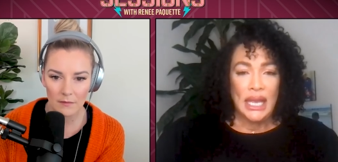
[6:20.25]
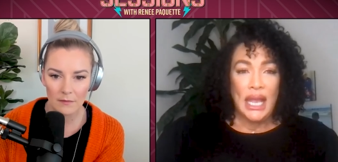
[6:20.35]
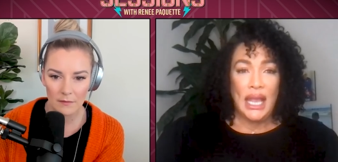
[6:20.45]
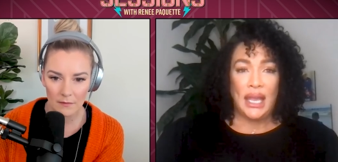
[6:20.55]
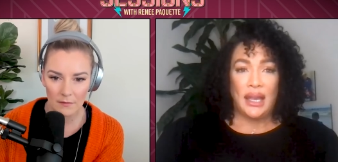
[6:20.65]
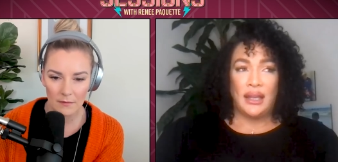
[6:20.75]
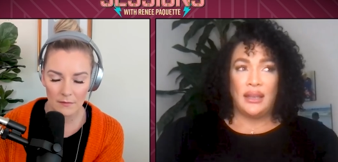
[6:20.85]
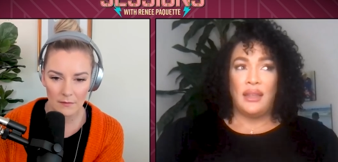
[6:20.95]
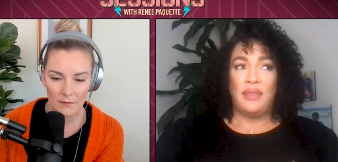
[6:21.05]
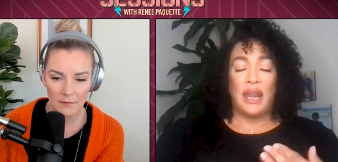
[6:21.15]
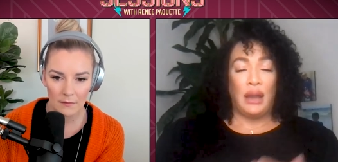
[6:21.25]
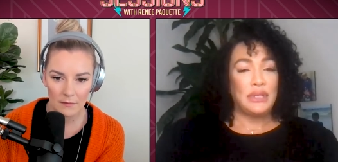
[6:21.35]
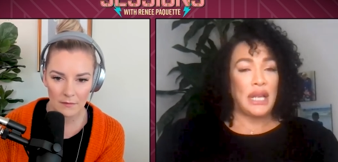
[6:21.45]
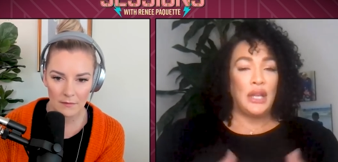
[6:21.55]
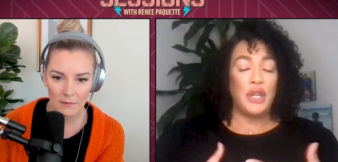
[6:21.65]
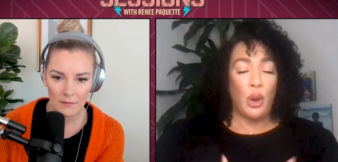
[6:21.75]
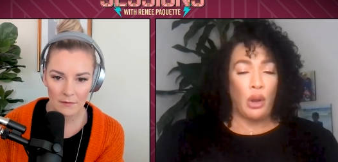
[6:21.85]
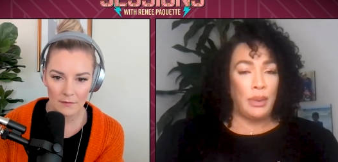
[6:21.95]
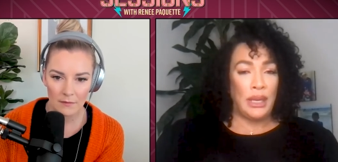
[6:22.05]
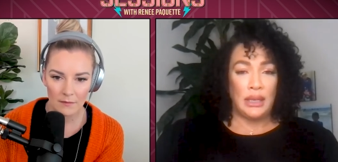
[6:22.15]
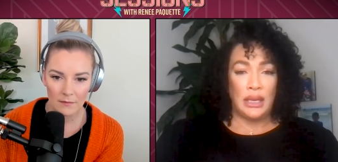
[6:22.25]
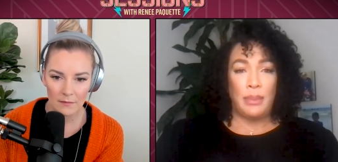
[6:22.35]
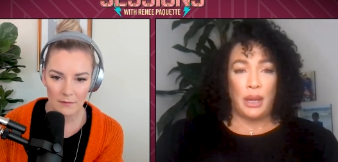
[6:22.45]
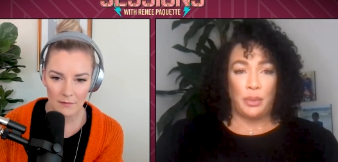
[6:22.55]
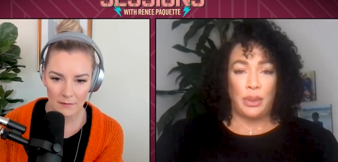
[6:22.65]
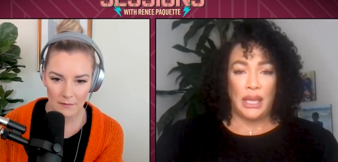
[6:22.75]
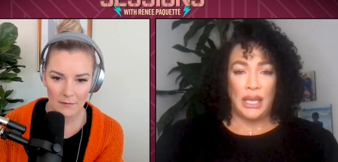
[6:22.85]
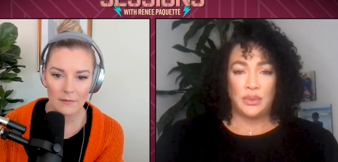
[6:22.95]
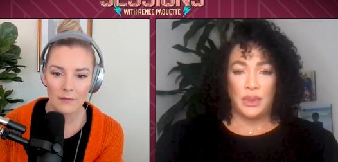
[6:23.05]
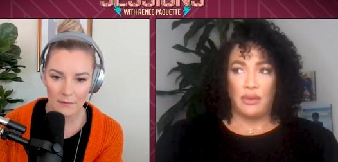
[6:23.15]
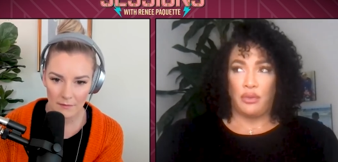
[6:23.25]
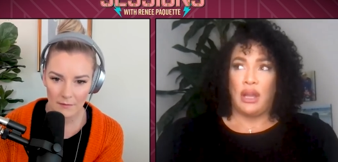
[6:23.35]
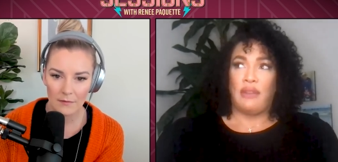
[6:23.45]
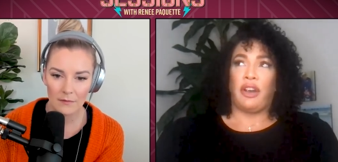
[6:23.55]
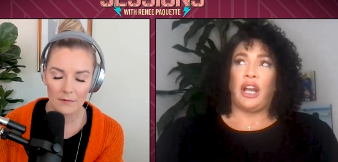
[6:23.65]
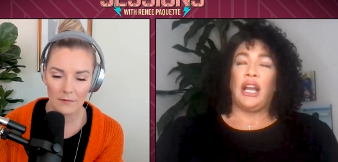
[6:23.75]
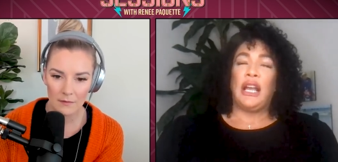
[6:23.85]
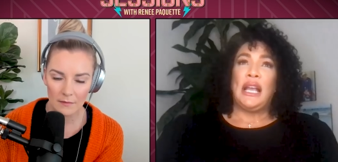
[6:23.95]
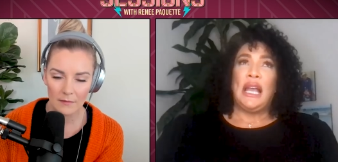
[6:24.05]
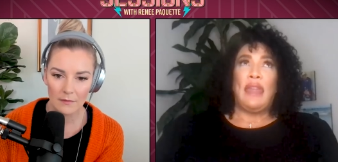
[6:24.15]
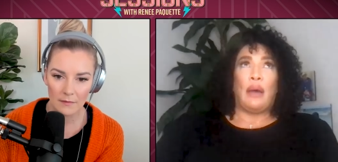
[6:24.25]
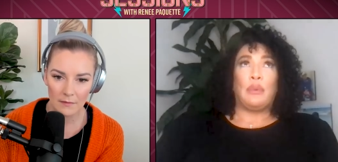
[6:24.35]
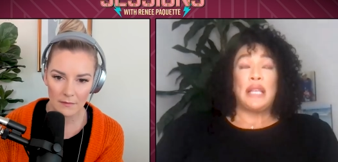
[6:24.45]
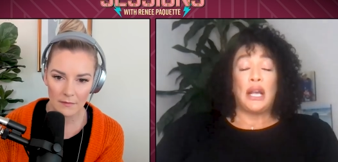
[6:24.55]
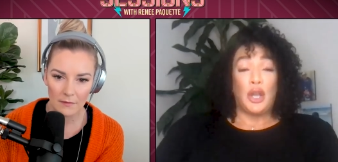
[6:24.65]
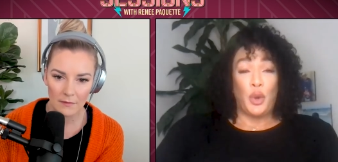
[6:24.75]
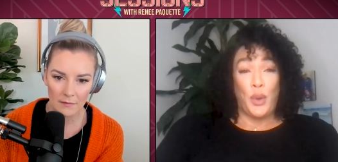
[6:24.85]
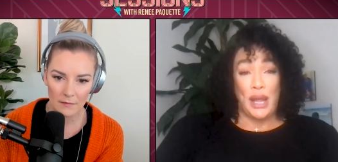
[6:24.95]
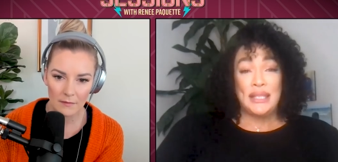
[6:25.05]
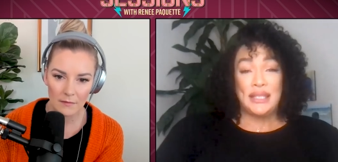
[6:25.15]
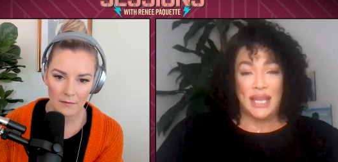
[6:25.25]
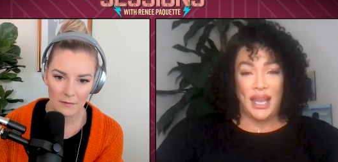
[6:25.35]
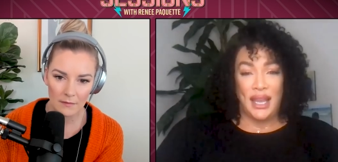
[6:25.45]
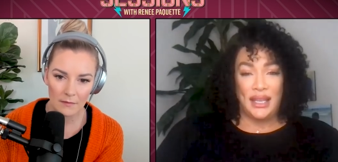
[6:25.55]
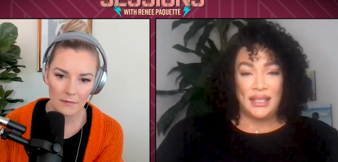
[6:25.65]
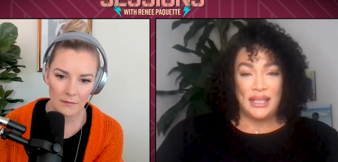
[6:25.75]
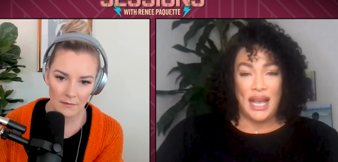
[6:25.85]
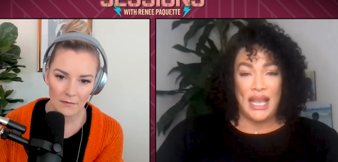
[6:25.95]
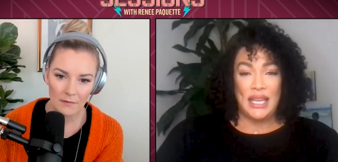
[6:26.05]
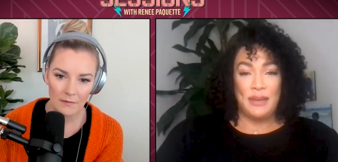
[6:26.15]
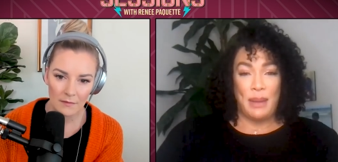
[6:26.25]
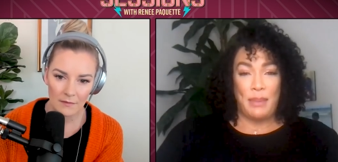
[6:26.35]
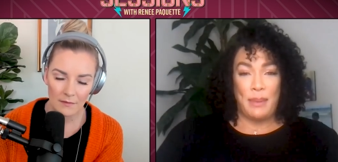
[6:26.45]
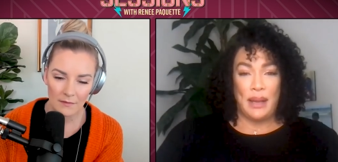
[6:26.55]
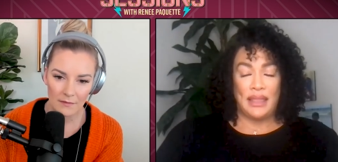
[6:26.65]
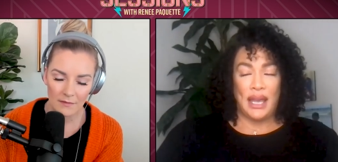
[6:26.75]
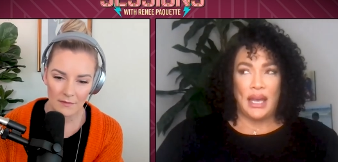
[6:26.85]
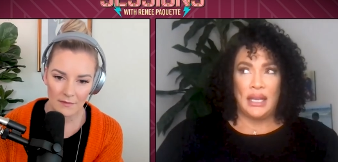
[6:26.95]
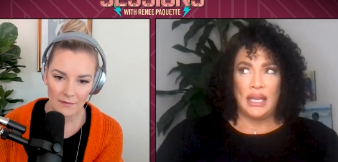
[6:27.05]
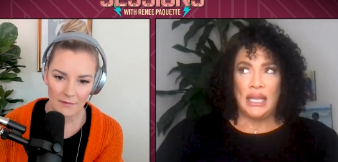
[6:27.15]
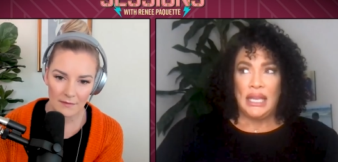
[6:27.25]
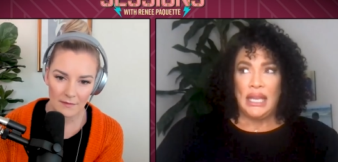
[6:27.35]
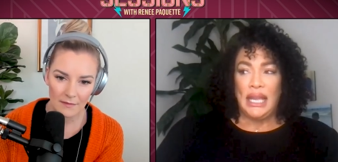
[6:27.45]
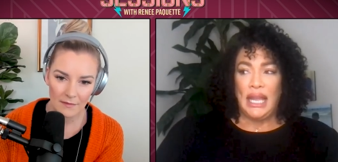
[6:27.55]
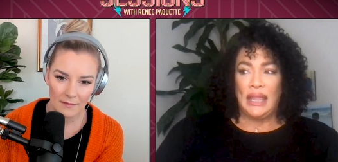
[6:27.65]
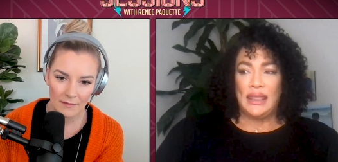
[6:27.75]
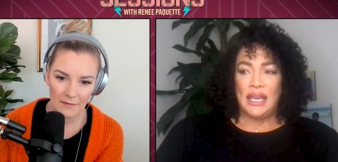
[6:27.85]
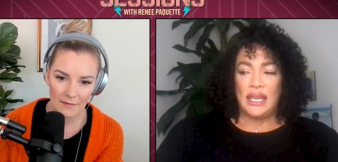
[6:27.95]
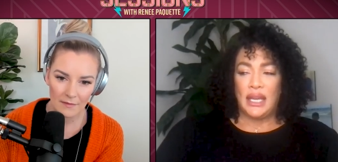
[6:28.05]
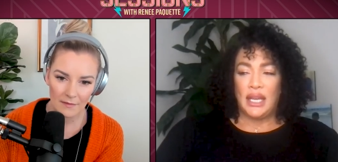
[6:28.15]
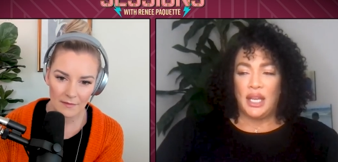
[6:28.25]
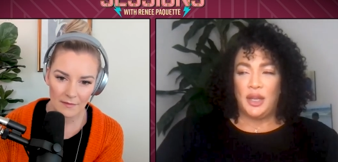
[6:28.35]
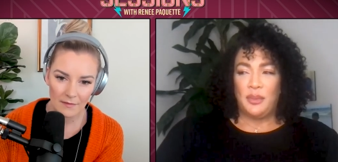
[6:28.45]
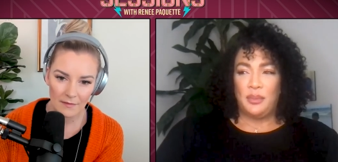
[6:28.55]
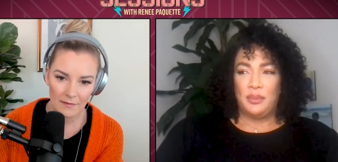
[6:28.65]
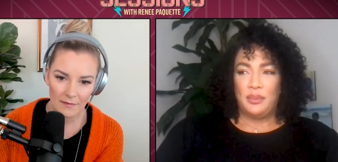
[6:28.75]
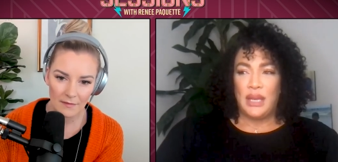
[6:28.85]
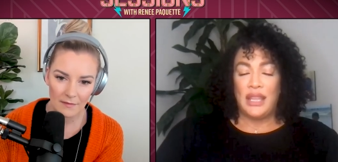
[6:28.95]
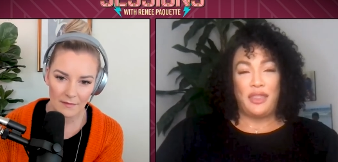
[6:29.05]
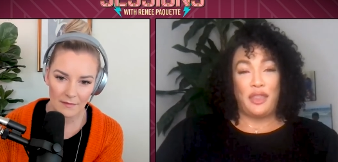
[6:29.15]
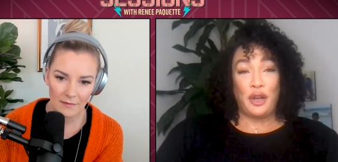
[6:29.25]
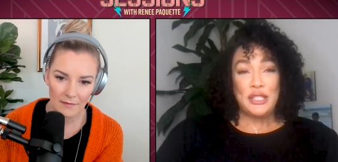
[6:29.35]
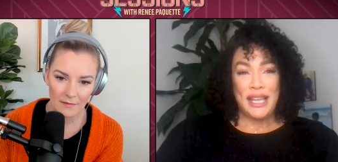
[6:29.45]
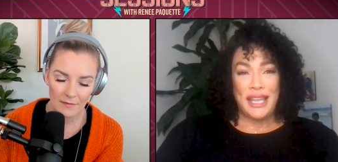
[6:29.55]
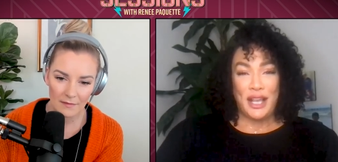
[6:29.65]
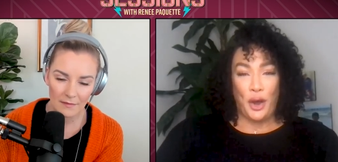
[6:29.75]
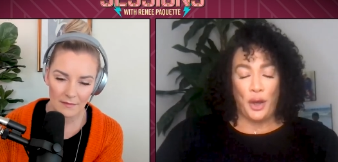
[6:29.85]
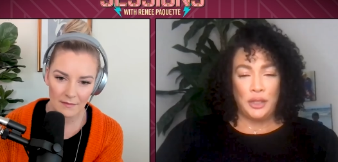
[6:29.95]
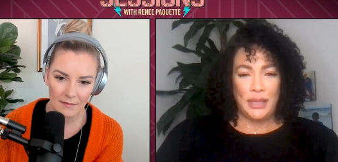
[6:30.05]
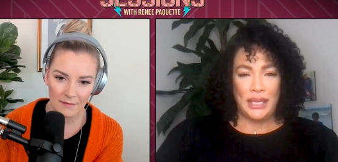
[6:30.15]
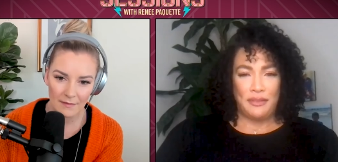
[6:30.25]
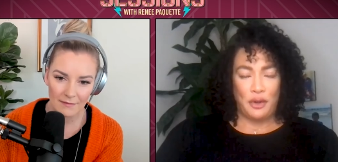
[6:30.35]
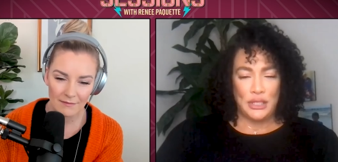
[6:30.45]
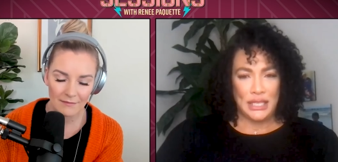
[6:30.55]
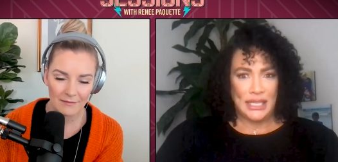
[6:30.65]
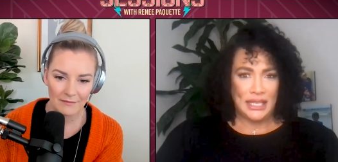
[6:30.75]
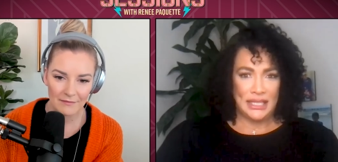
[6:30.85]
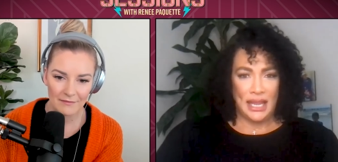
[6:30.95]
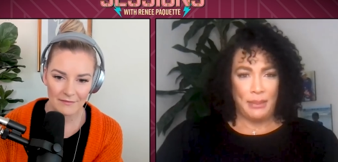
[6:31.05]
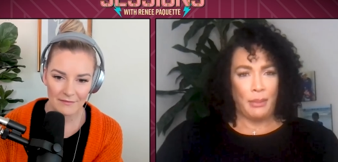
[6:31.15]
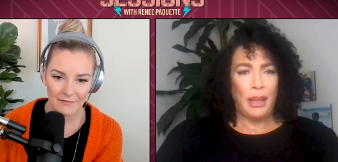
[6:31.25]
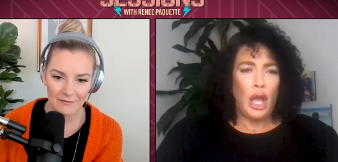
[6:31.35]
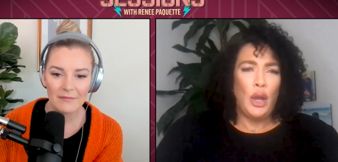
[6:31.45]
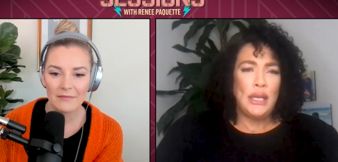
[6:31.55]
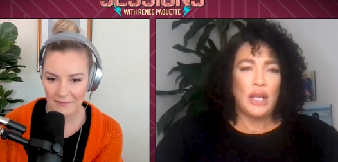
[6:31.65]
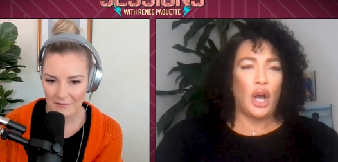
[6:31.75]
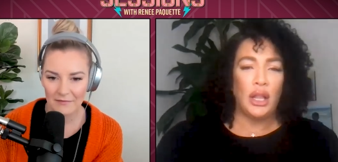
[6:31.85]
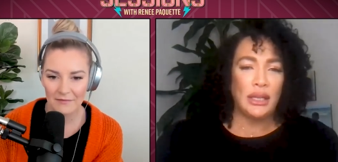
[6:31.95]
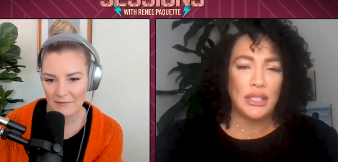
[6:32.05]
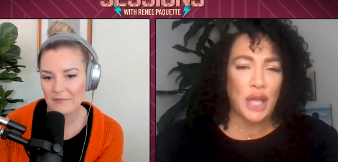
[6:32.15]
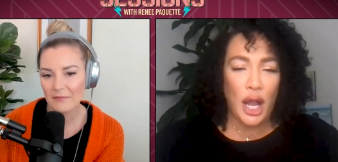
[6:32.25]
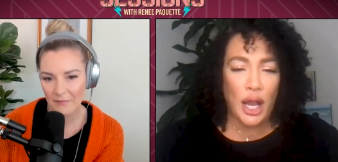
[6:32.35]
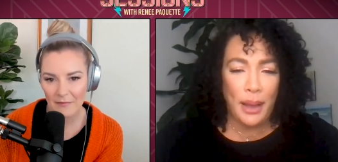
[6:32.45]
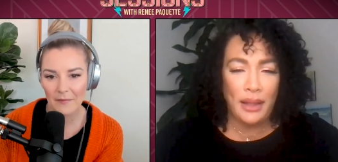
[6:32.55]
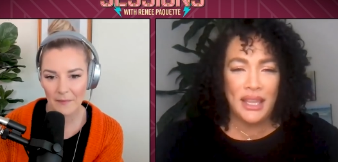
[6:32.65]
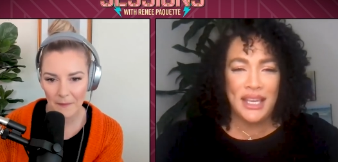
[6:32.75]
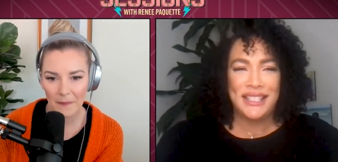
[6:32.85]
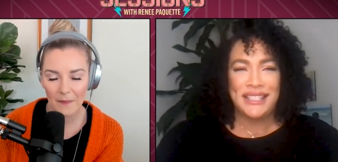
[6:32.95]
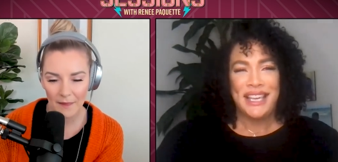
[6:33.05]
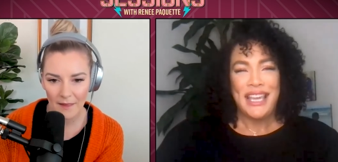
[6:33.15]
Speaker 1: And then I was like, I know I'll be in a better place, whatever, whatever. And that was like on a Wednesday, I hit him up about that. And then, um, and Thursday he called me and of course I see his name. I'm like, oh, he's calling to talk about this.